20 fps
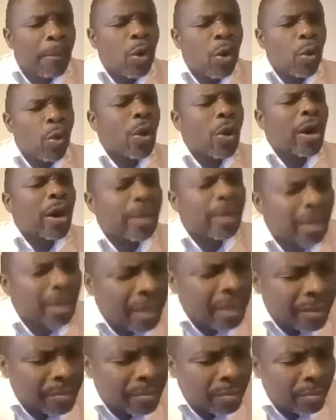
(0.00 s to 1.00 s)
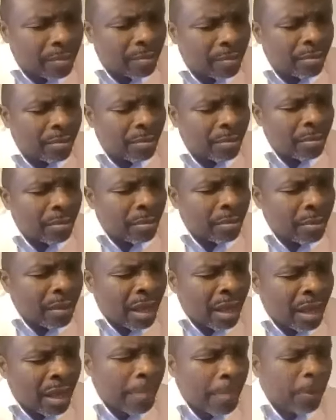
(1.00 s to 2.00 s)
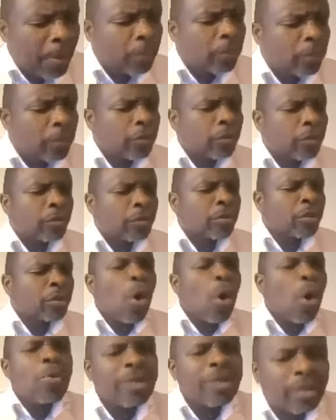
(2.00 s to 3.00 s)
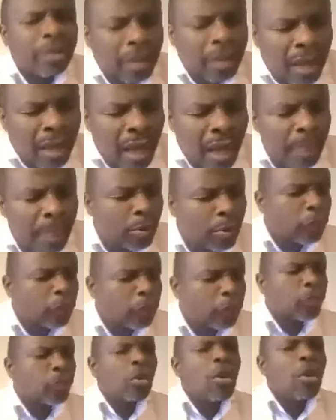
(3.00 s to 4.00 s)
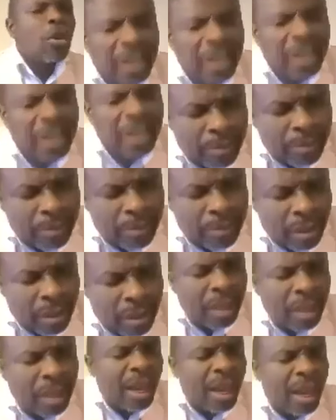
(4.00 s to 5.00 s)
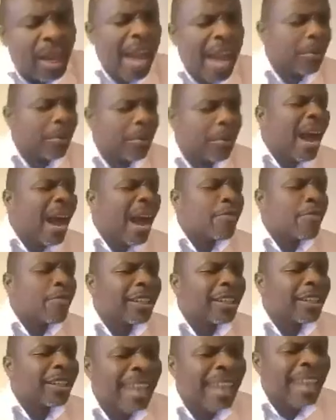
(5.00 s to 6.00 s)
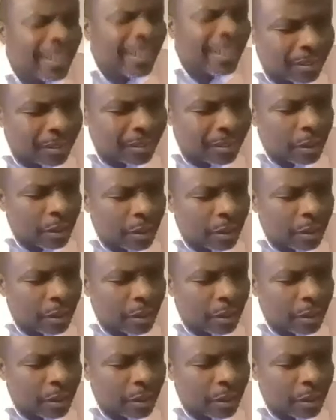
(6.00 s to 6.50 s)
I'm unworthy, I'm not known, I'm not strong, I don't have what it takes.